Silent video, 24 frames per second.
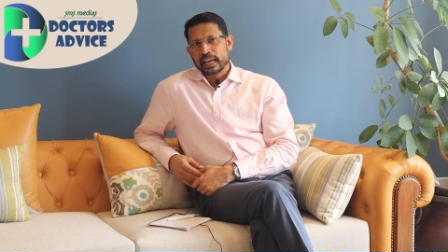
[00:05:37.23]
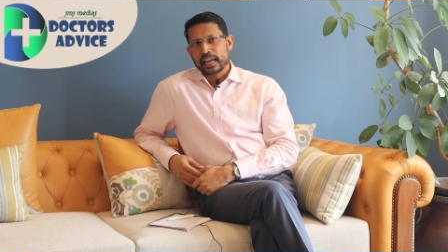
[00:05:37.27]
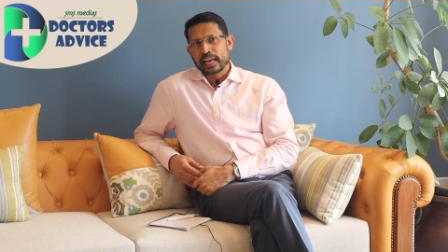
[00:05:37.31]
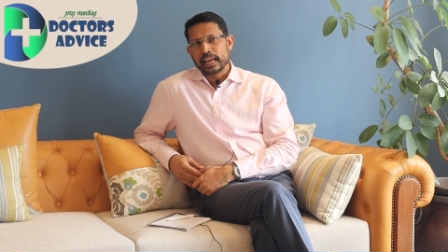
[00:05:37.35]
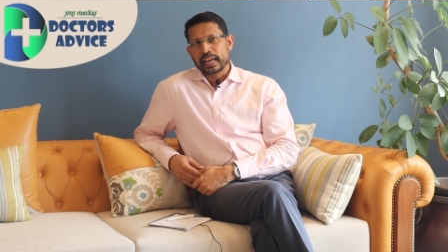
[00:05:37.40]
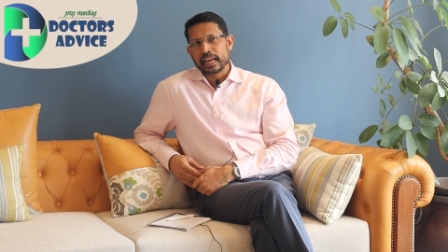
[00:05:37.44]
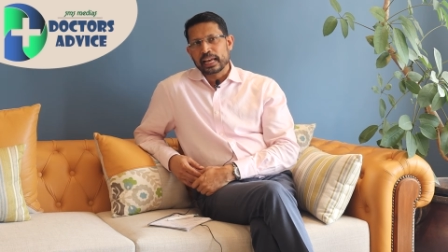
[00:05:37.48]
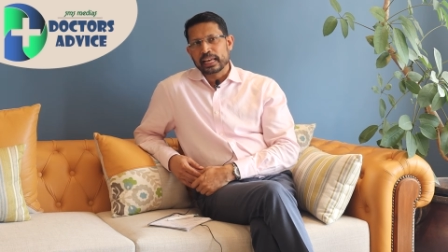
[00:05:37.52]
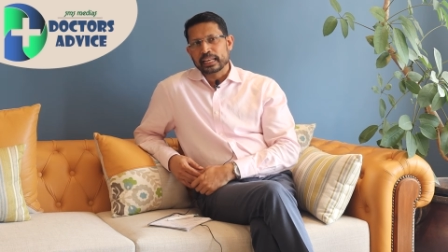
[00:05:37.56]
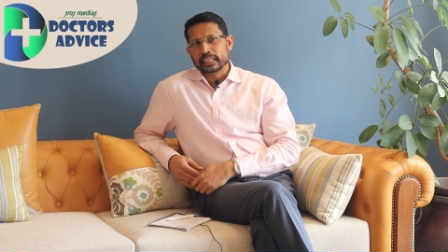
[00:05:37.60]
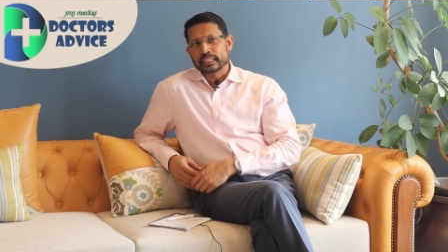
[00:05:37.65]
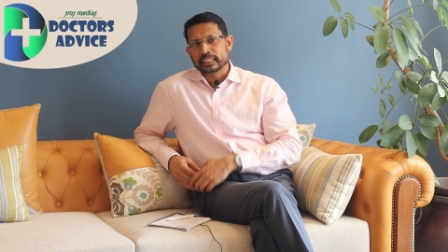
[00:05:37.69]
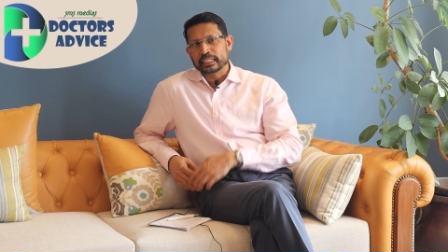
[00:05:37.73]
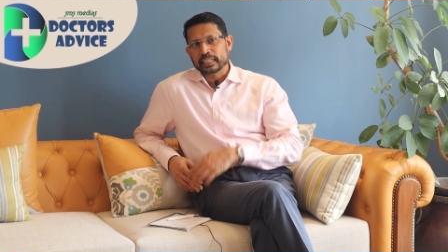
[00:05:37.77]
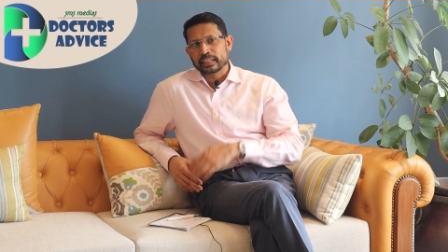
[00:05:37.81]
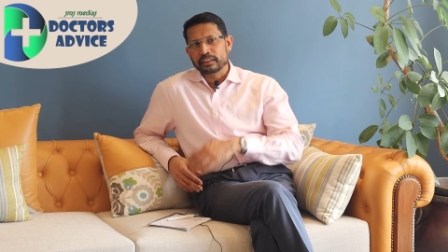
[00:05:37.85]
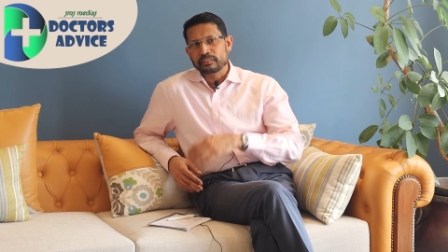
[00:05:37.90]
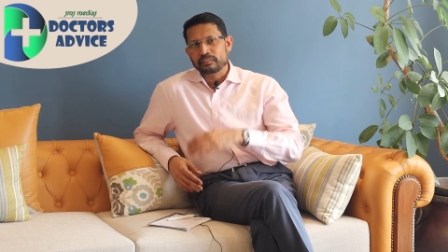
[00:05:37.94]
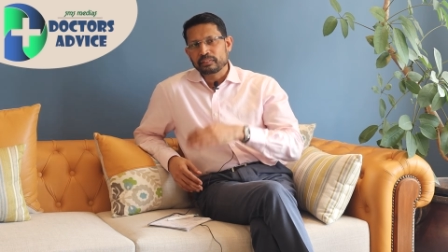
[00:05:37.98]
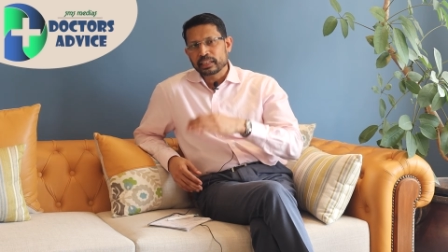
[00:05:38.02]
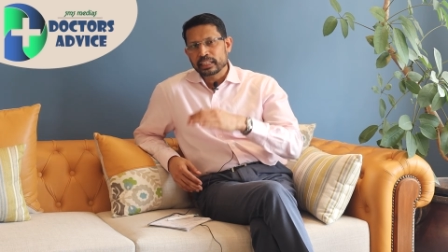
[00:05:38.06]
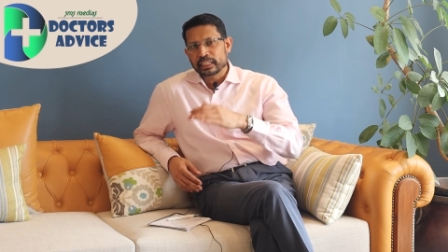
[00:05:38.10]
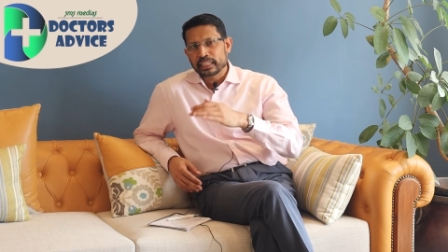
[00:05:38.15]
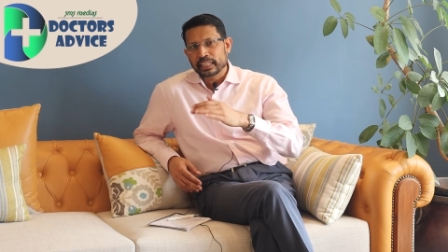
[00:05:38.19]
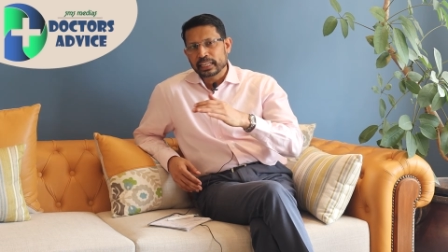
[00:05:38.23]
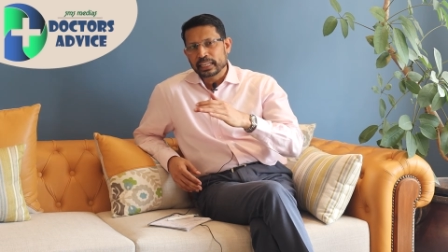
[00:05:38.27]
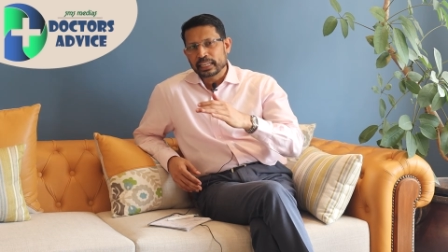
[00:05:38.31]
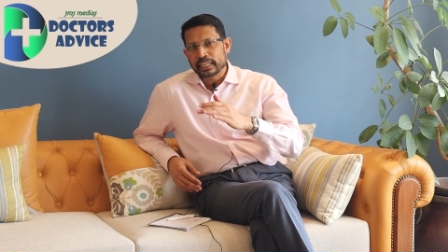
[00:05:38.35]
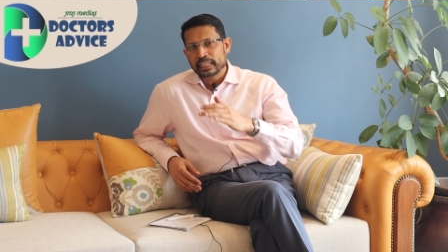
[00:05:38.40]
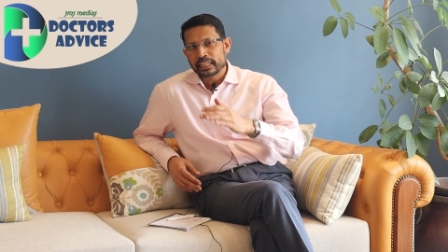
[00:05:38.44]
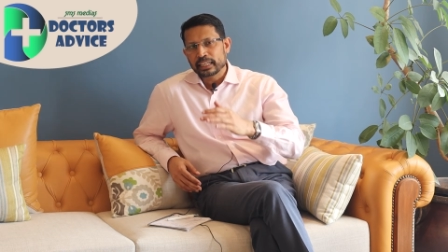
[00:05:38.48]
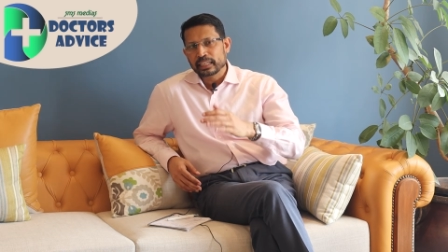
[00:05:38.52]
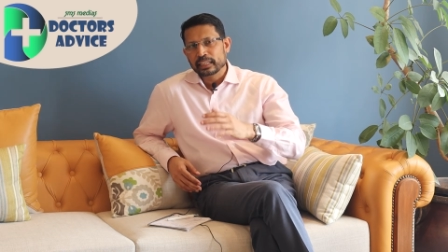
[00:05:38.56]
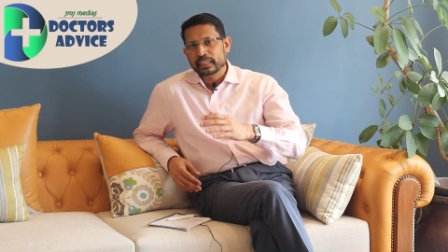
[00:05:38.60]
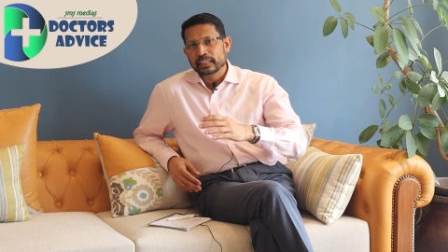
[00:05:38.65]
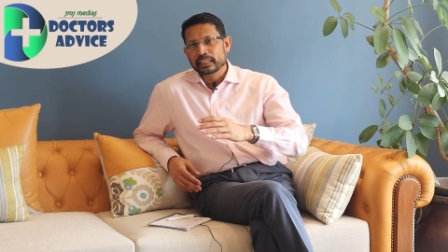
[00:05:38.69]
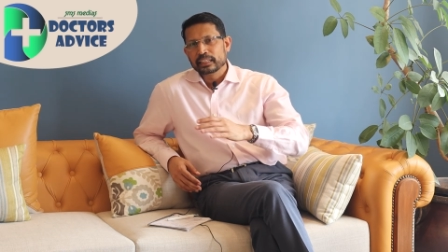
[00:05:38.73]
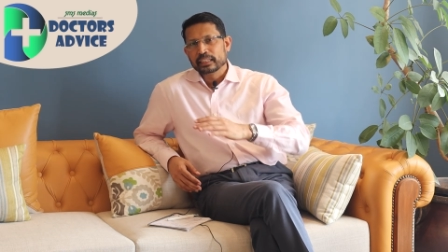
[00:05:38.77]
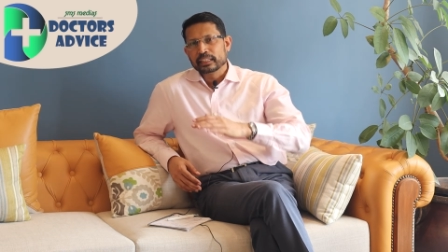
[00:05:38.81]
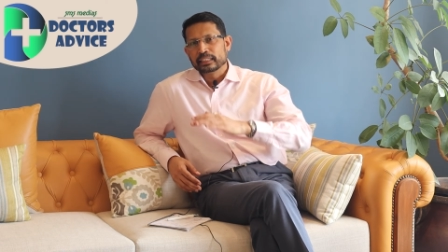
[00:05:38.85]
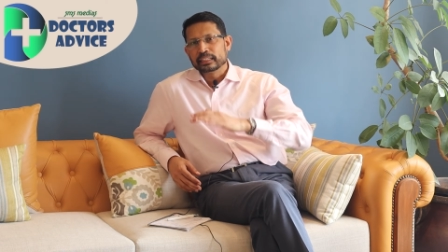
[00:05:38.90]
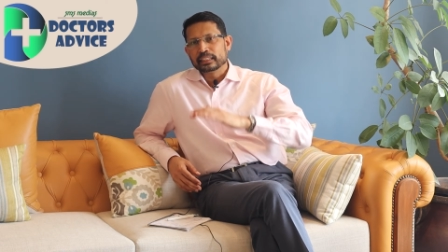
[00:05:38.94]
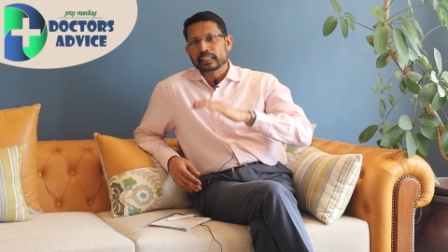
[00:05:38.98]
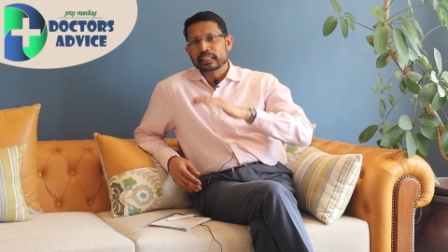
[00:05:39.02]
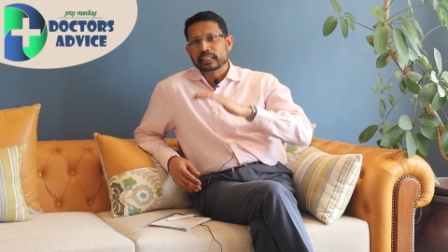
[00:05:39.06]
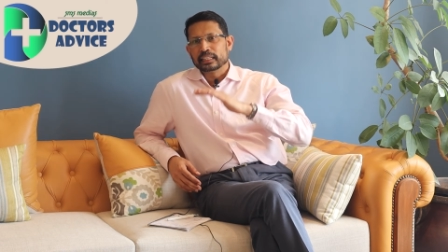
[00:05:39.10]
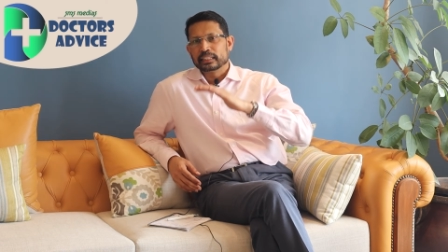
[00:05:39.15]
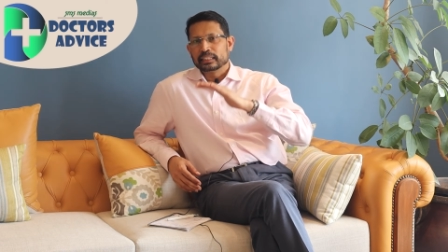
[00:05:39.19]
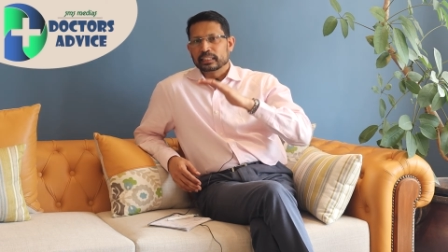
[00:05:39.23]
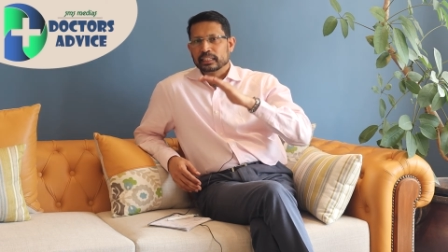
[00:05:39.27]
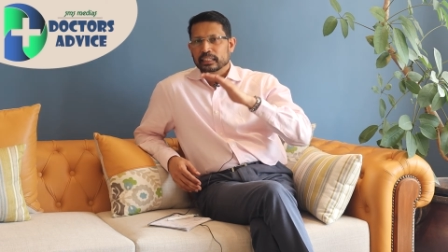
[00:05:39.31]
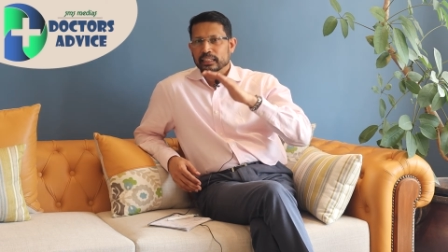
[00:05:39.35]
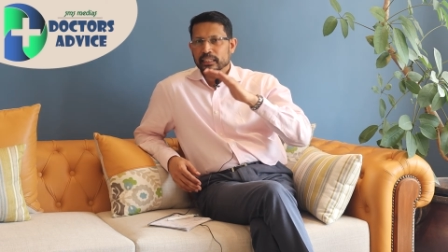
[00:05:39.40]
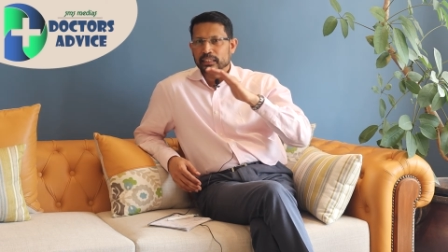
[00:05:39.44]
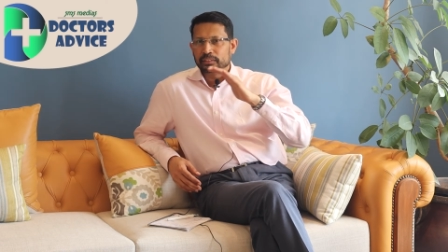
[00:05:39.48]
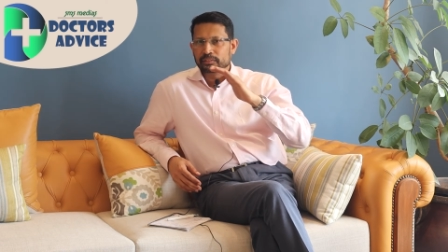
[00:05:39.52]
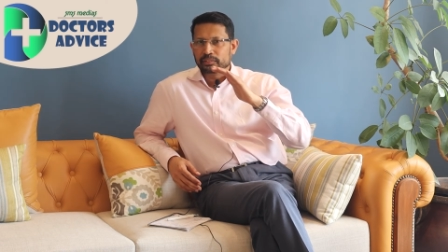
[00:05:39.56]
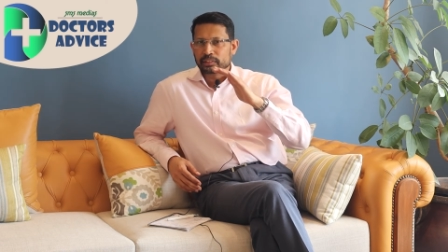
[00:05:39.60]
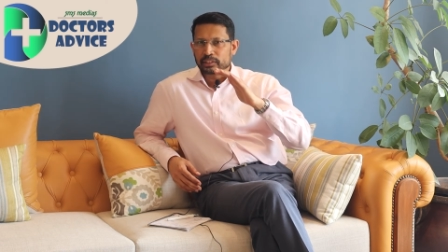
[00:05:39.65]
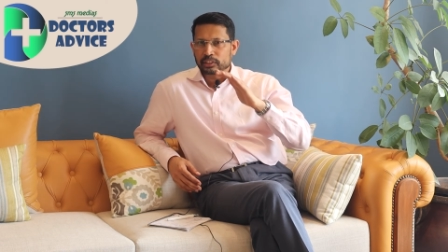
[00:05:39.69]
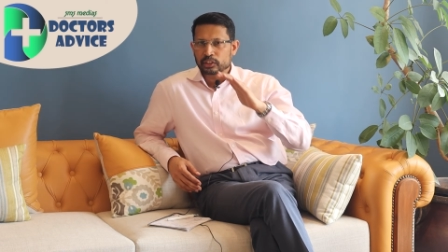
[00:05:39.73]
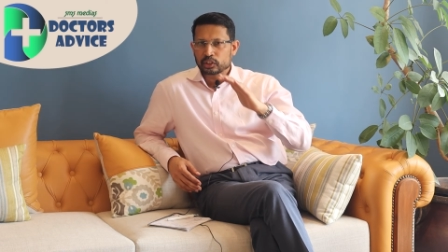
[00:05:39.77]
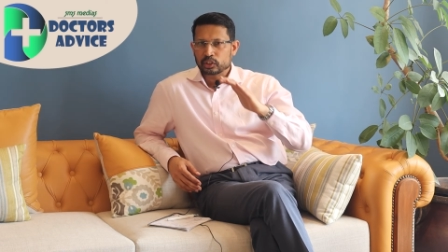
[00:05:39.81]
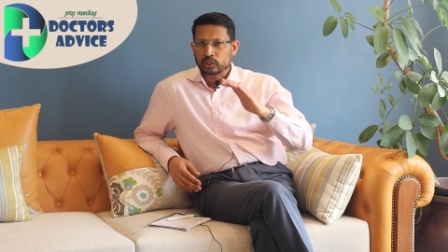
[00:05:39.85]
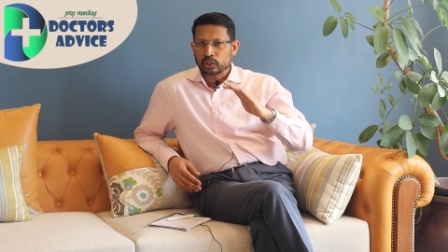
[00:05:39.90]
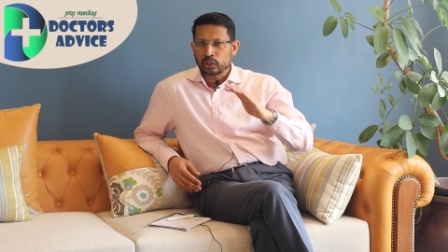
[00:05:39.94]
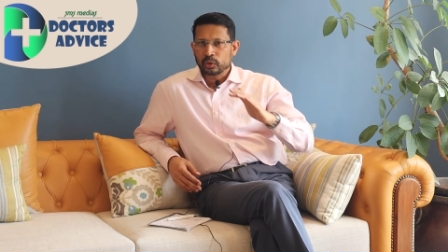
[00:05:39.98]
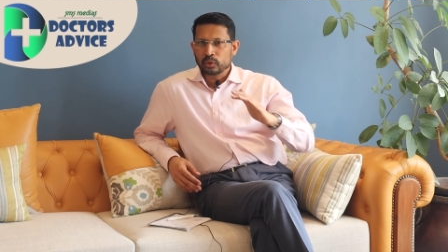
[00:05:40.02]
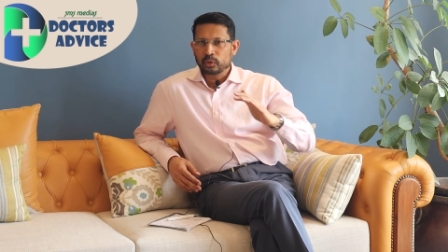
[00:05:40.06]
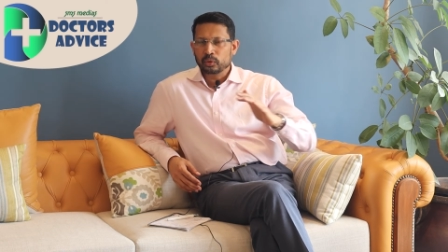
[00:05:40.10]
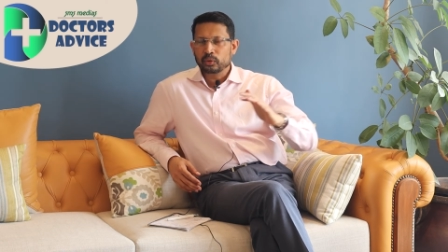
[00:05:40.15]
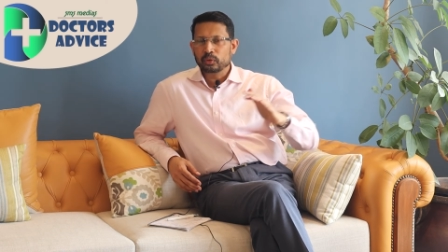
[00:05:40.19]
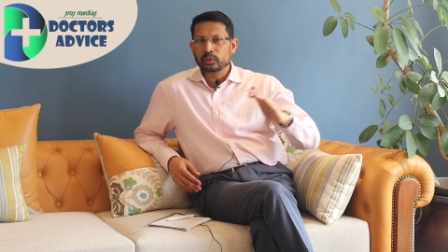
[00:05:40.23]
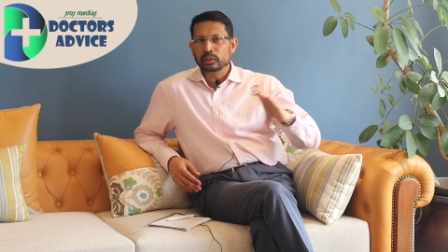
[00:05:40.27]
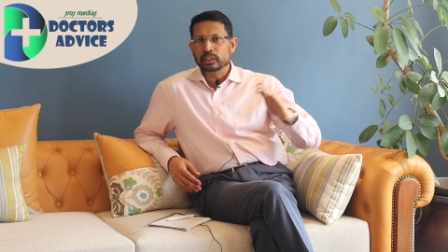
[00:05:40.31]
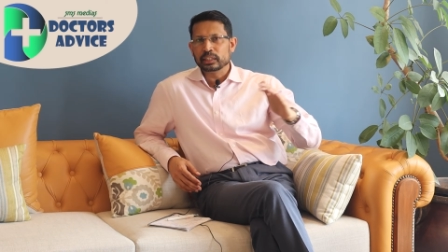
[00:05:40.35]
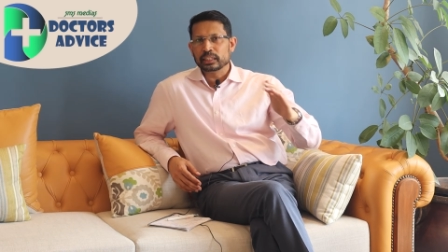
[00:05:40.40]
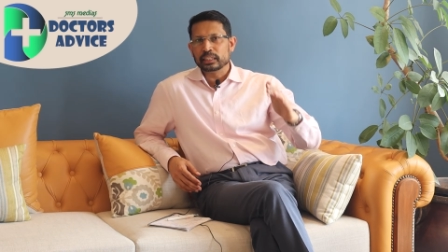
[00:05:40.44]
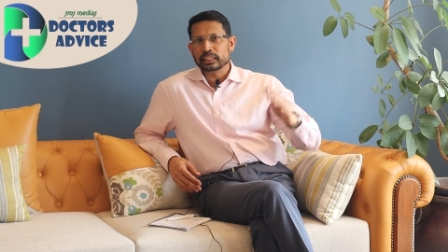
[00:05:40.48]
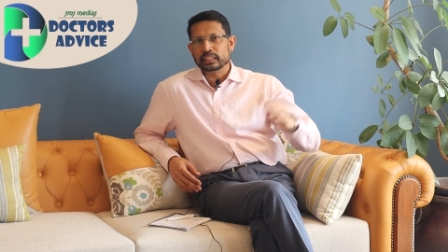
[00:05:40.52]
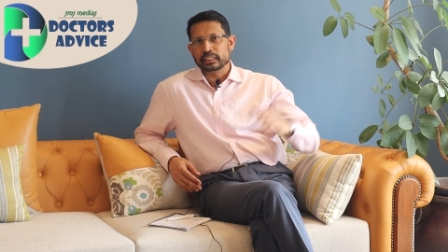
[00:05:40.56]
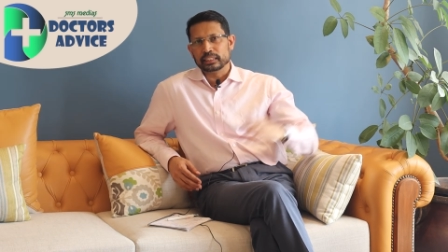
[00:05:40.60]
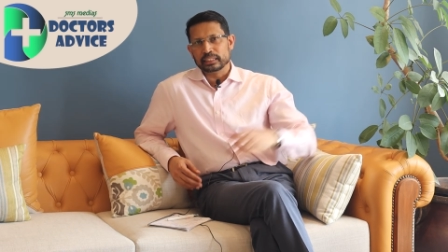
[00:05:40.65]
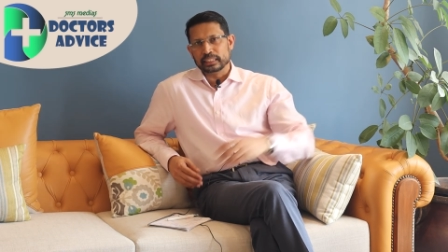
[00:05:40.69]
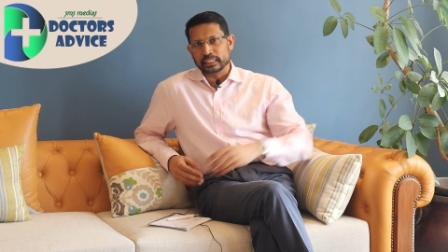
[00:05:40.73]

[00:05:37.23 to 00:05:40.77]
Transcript: and every day the liver is slowly